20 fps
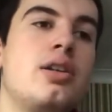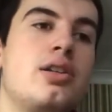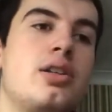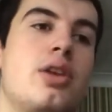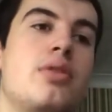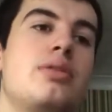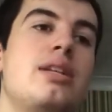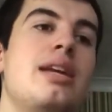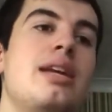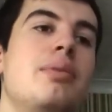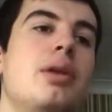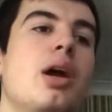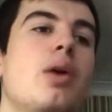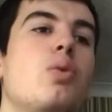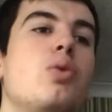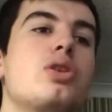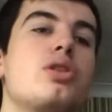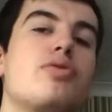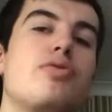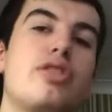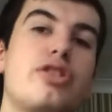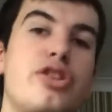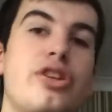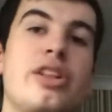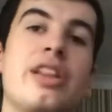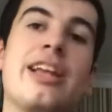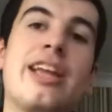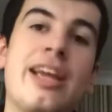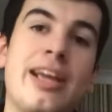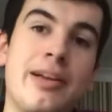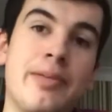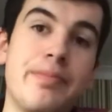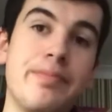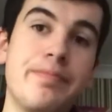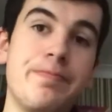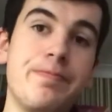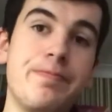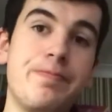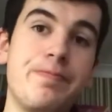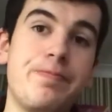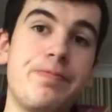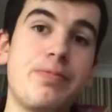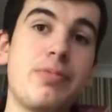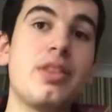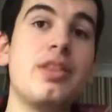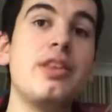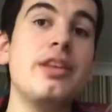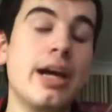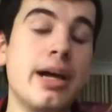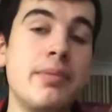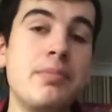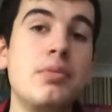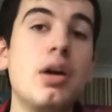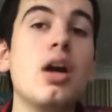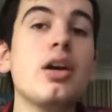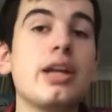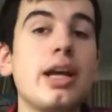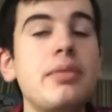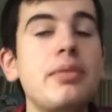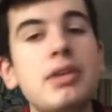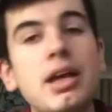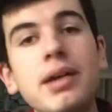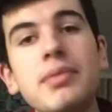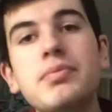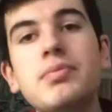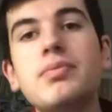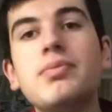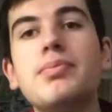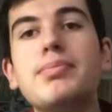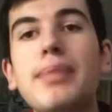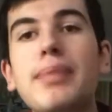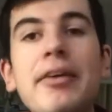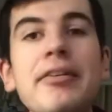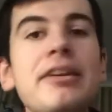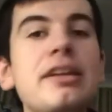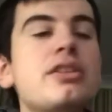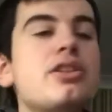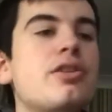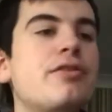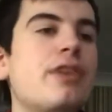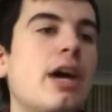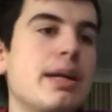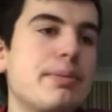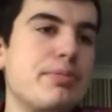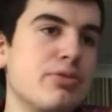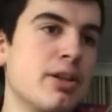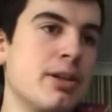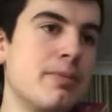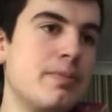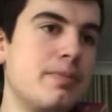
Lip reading: Demon Knight was originally the king. Yeah. Okay. Yeah. Married to Vipera.